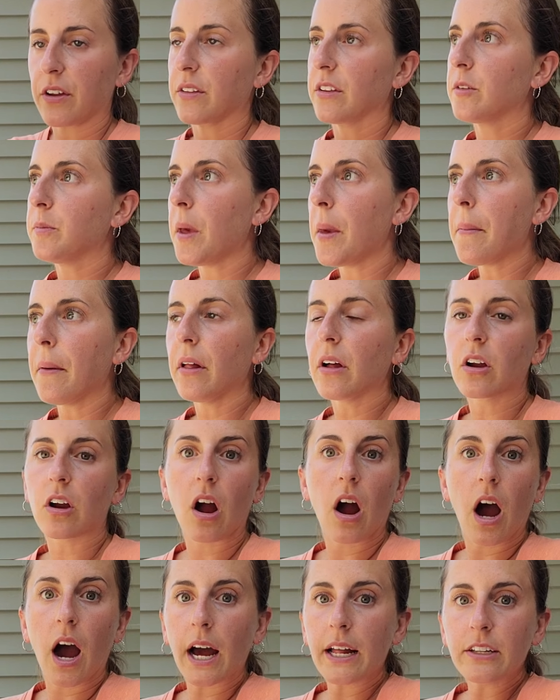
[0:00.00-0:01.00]
These people are
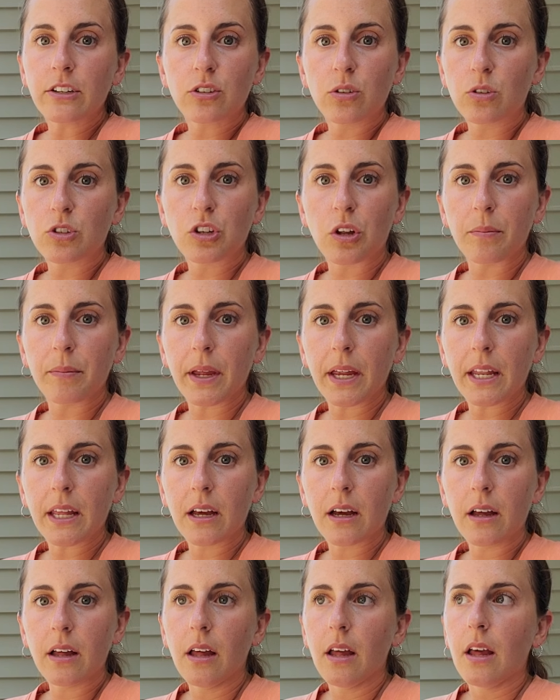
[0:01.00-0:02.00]
on social
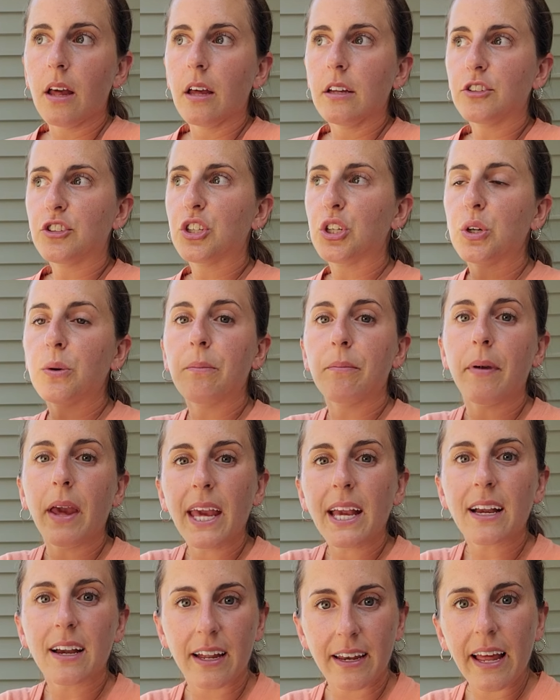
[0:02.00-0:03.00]
media to
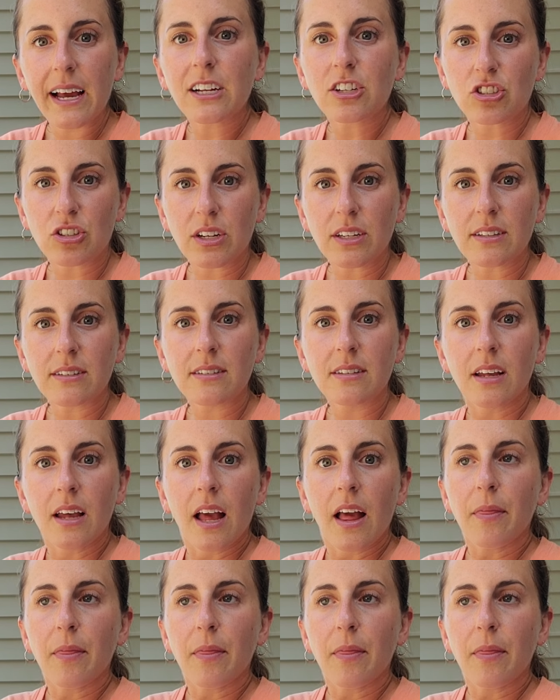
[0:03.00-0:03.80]
make connections.